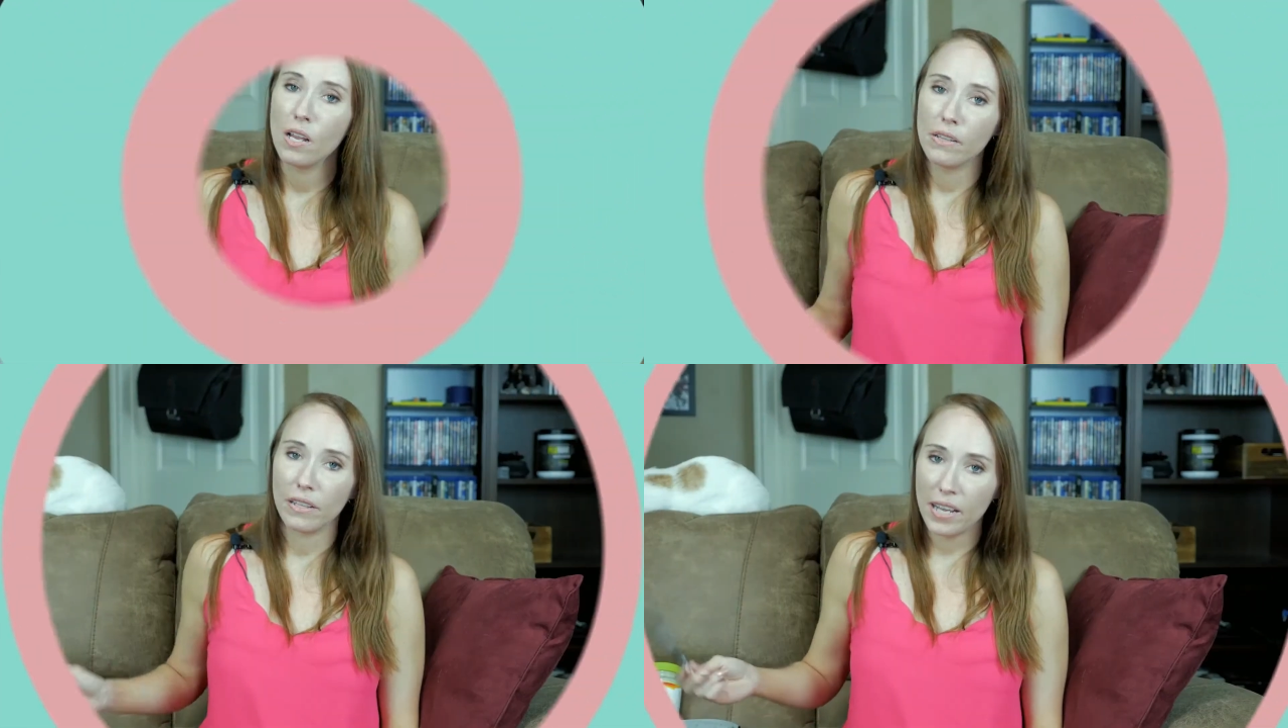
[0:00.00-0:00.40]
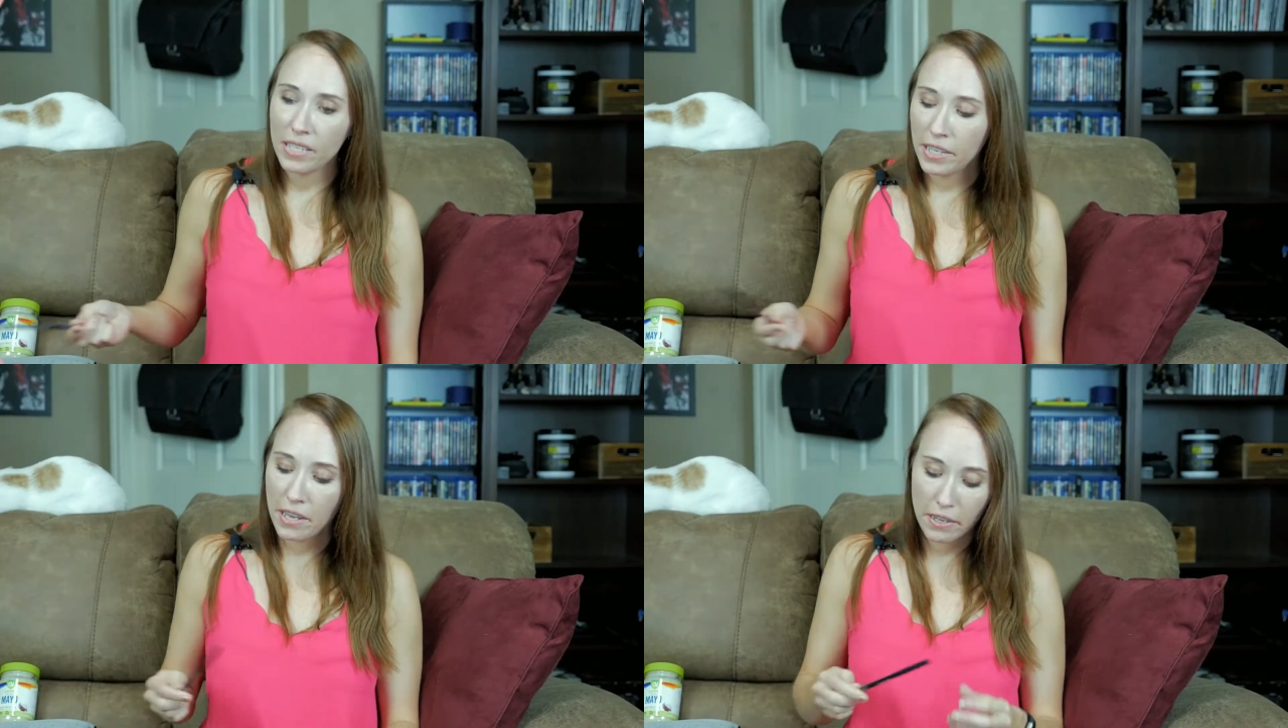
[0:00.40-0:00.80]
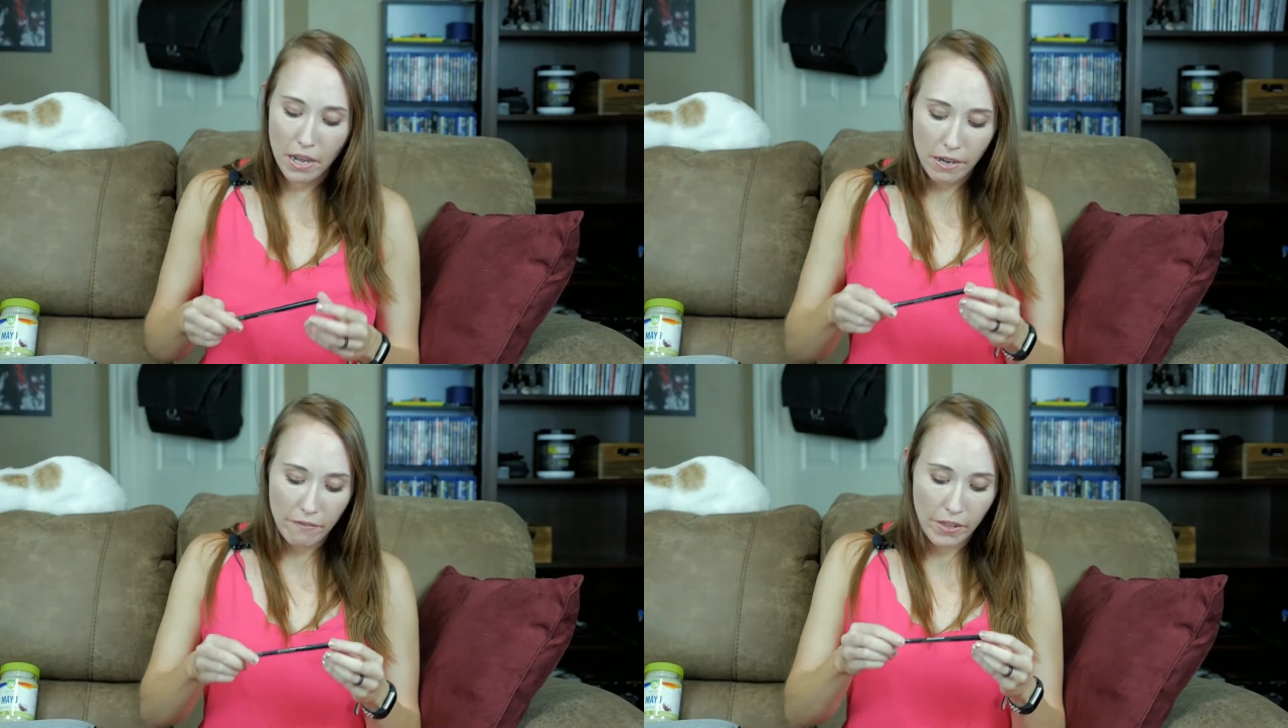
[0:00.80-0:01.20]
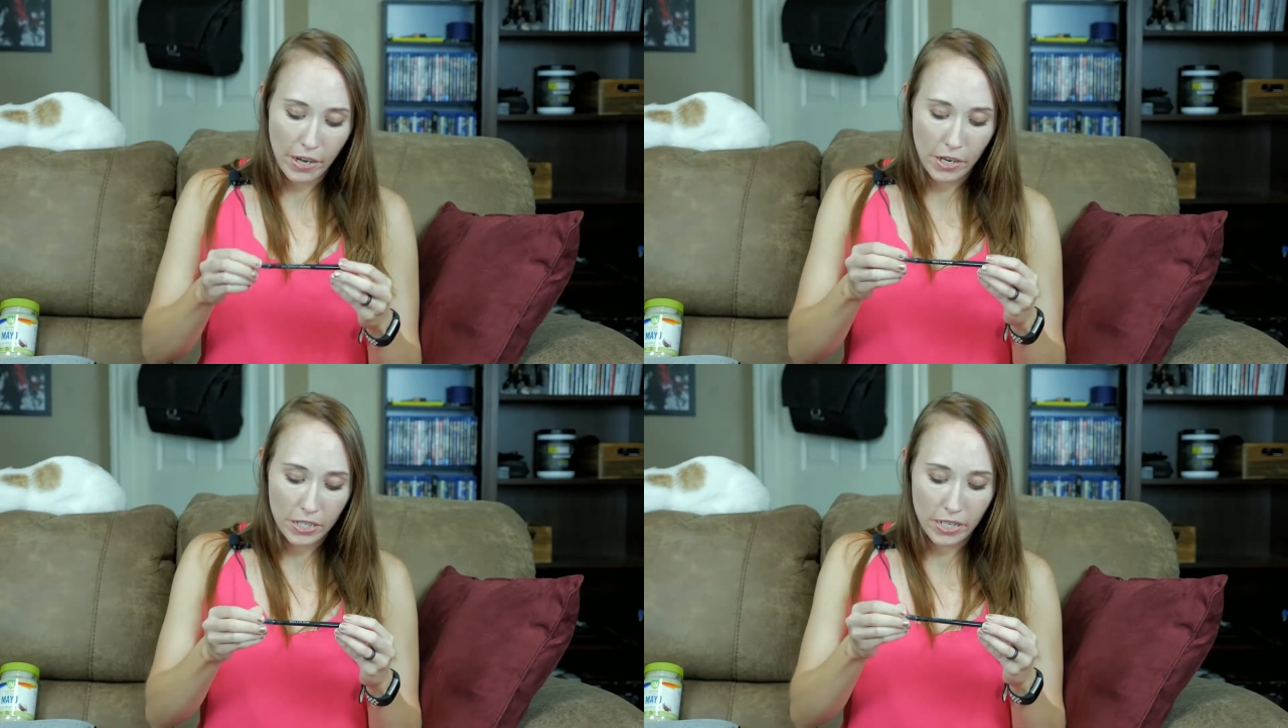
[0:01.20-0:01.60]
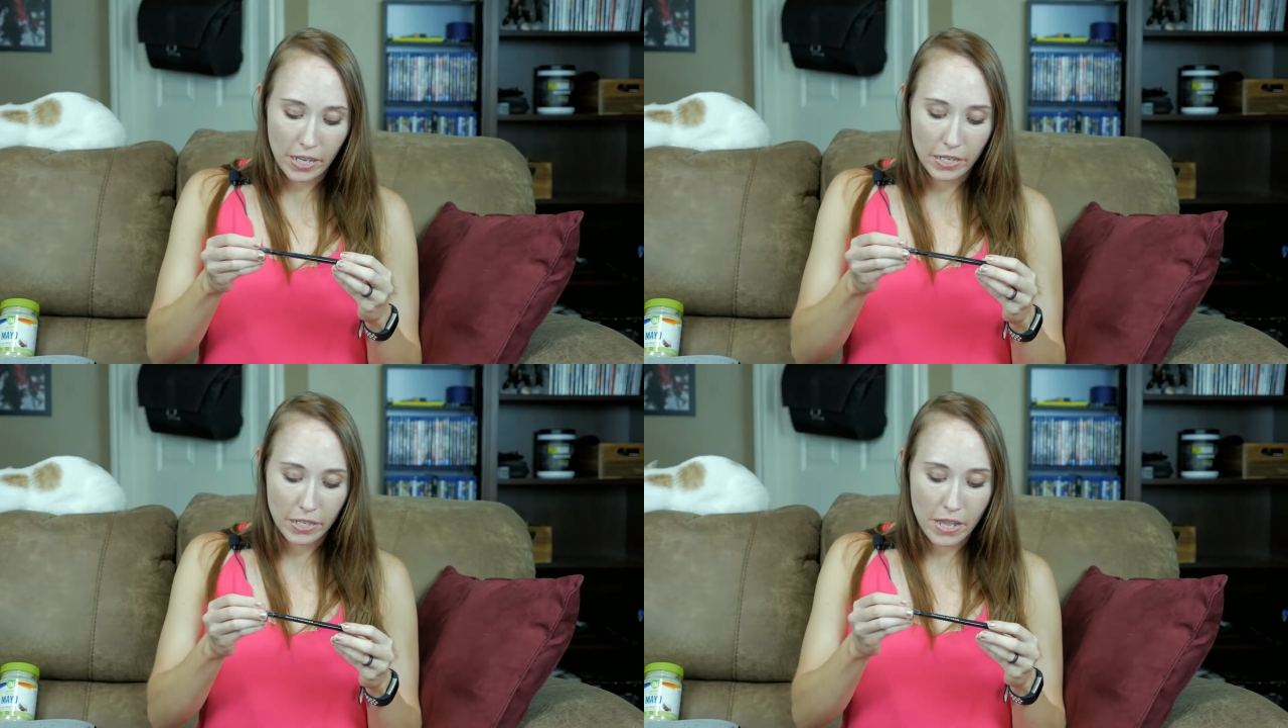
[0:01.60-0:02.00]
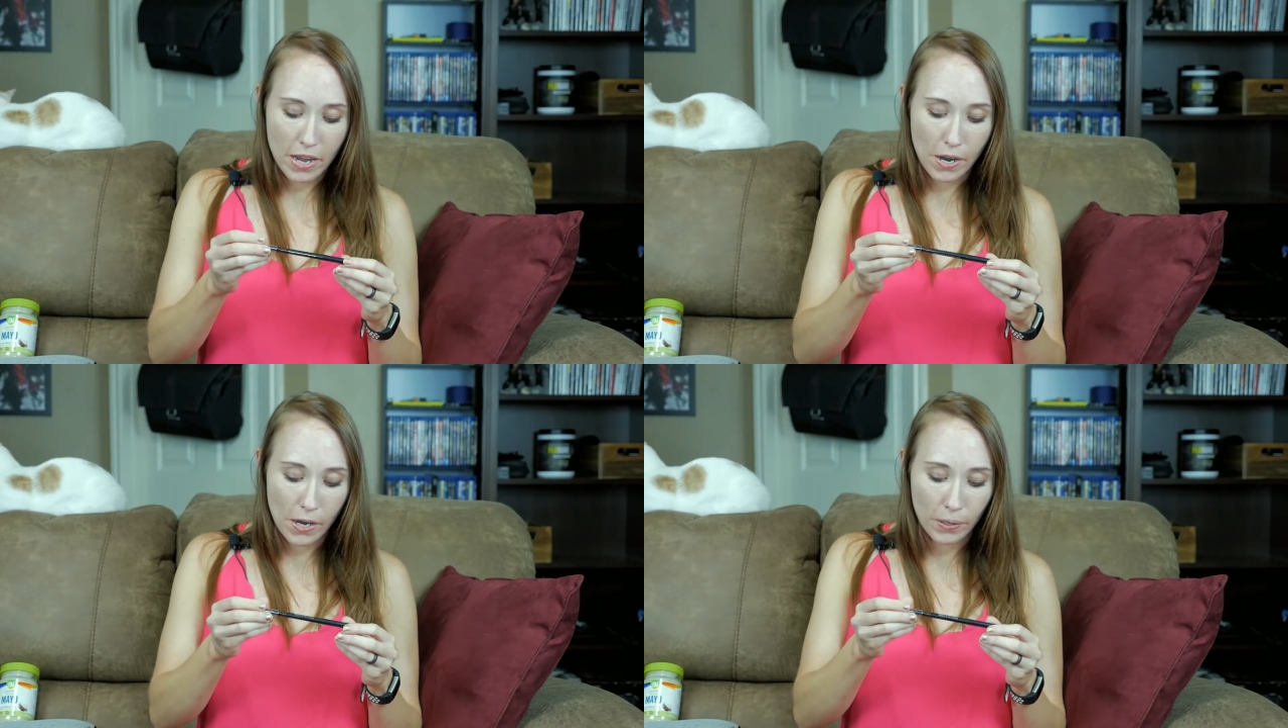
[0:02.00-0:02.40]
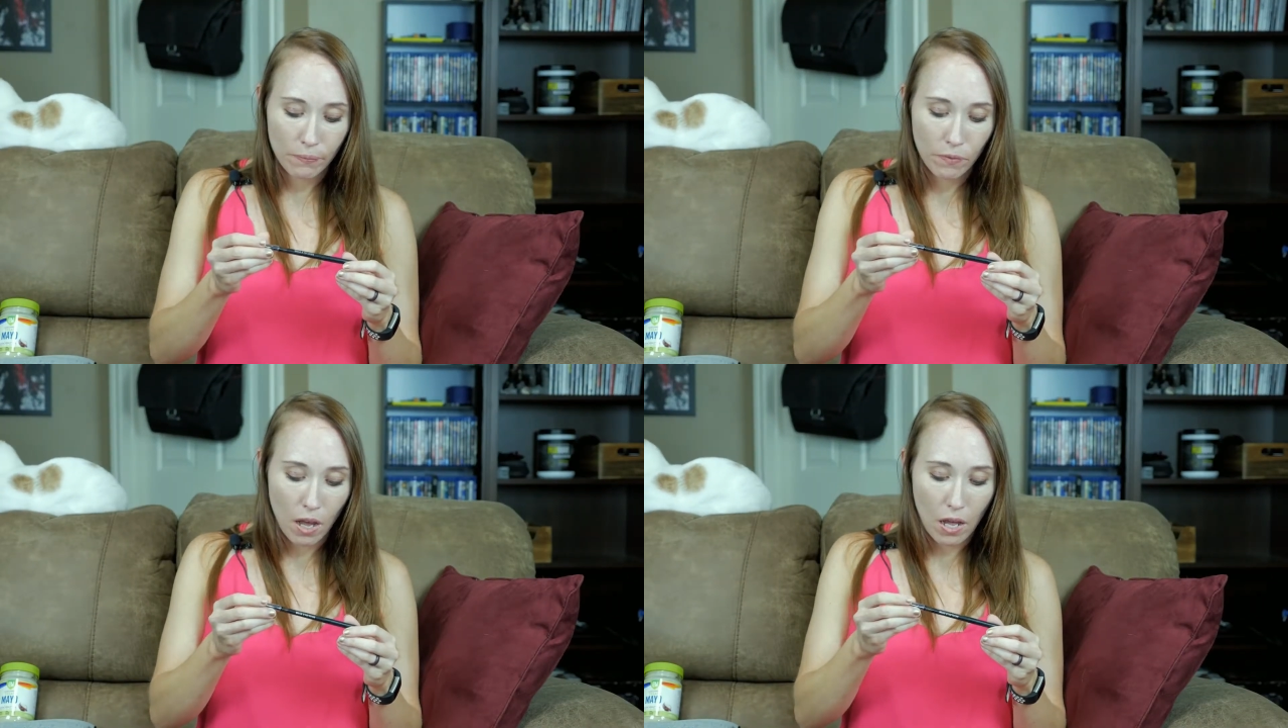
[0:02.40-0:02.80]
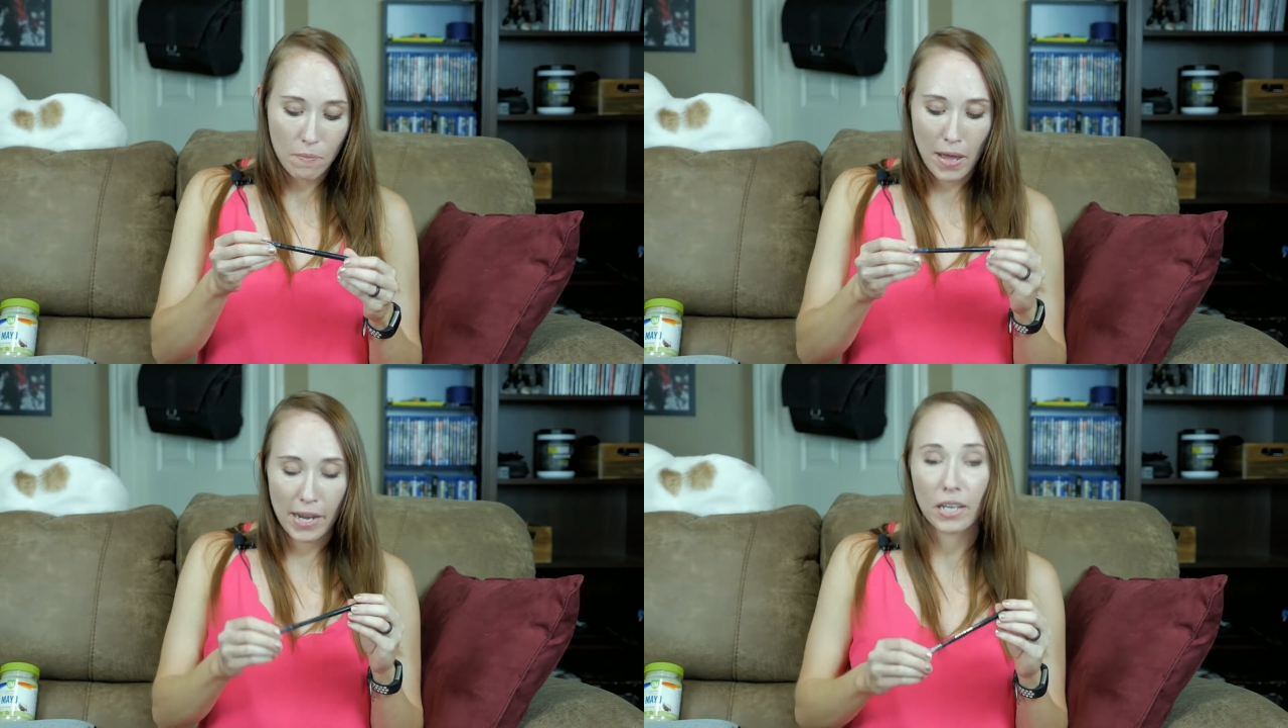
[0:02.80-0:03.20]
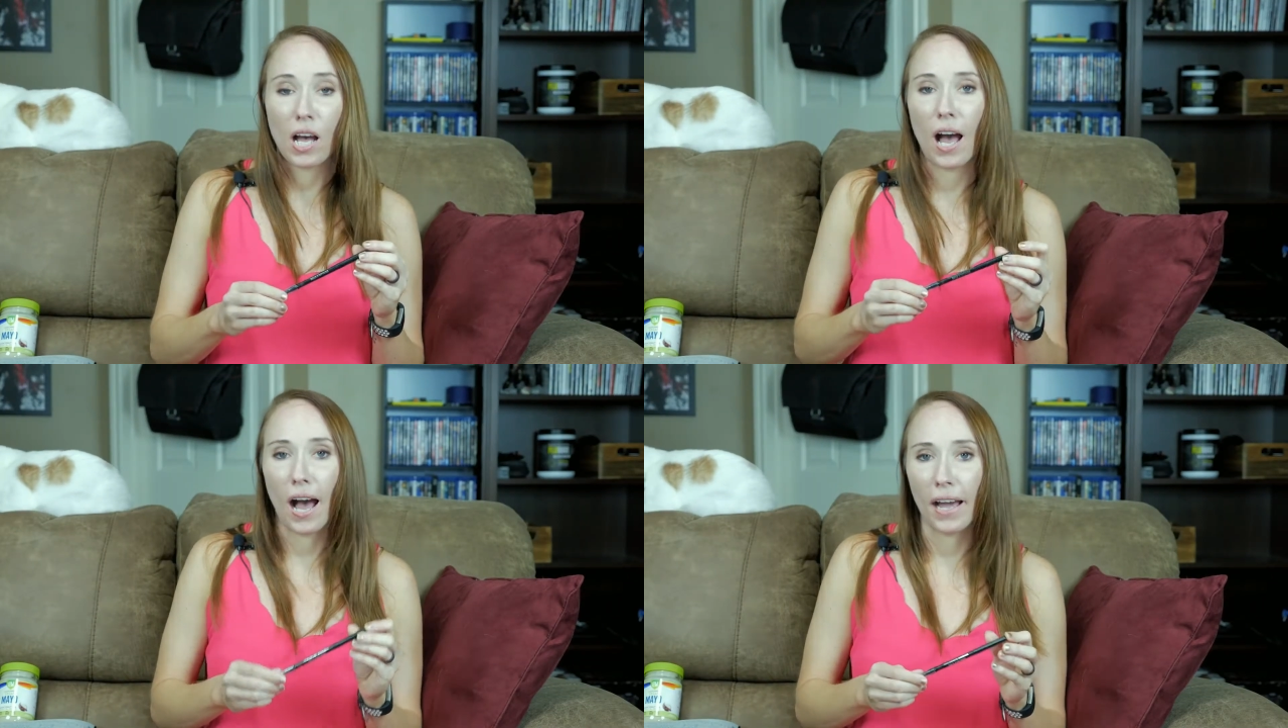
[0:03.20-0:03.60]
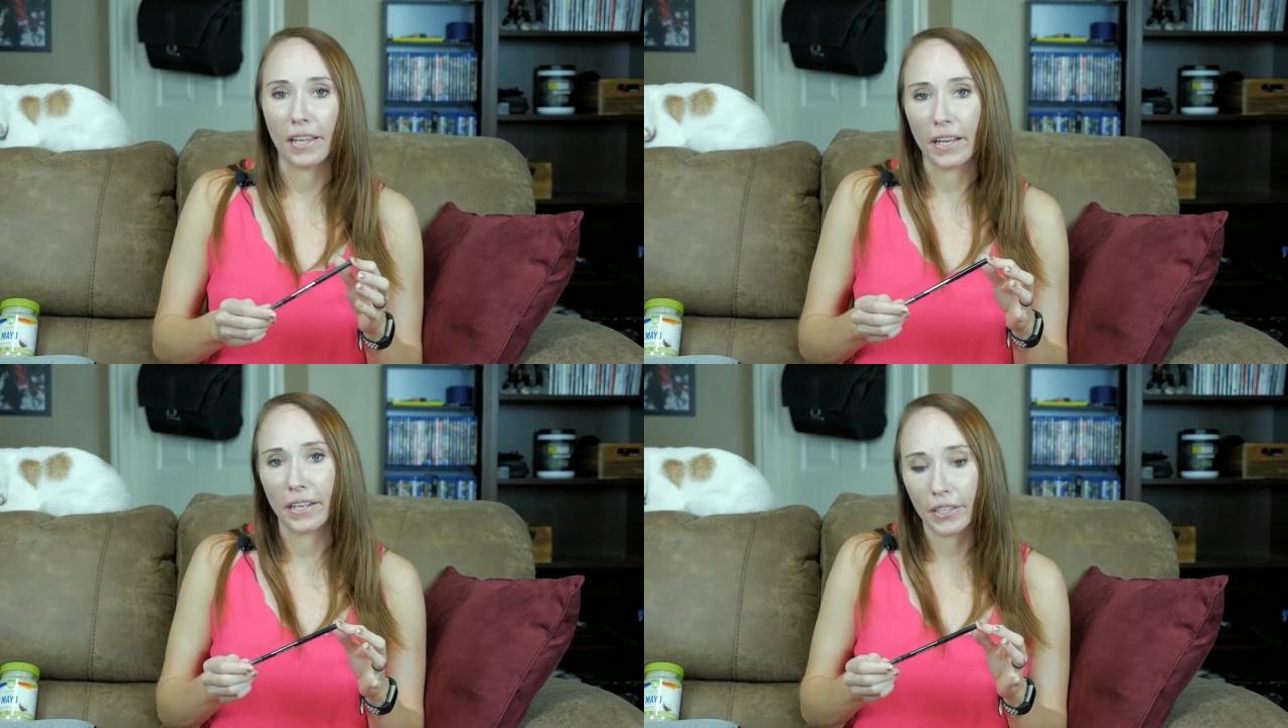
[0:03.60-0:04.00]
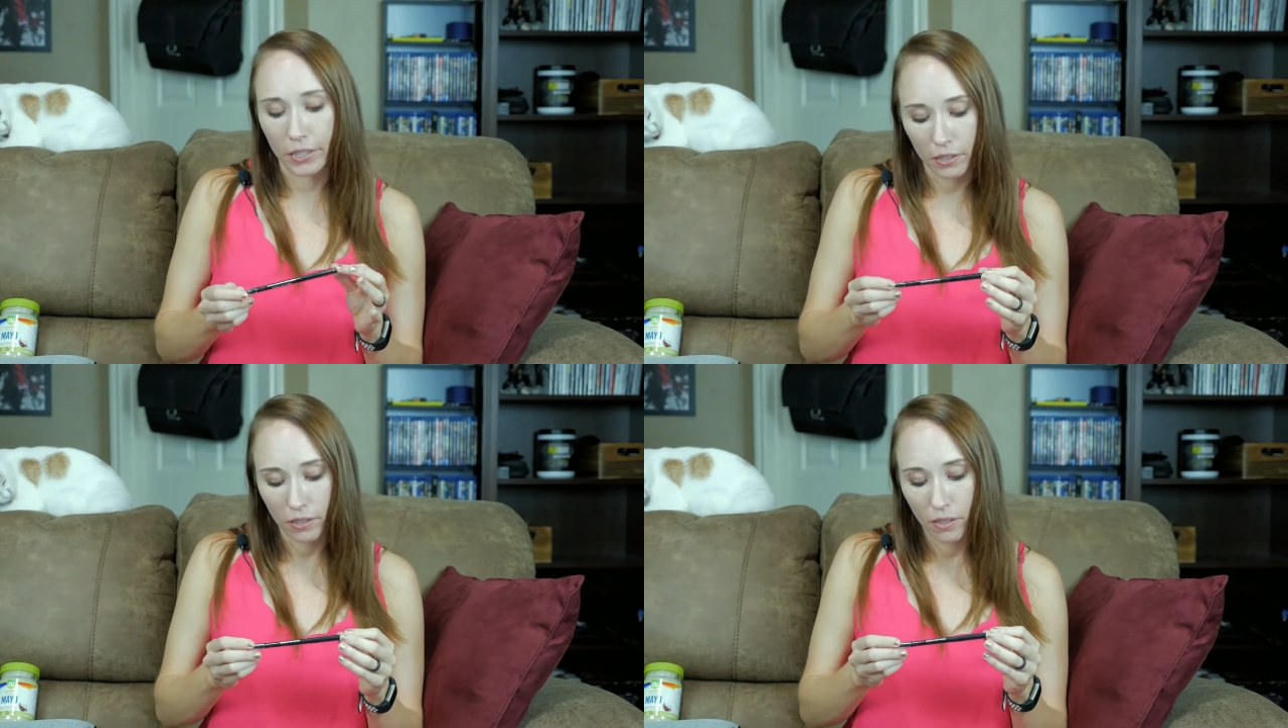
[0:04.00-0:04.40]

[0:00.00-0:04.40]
The last thing I got of theirs is their automatic eyeliner.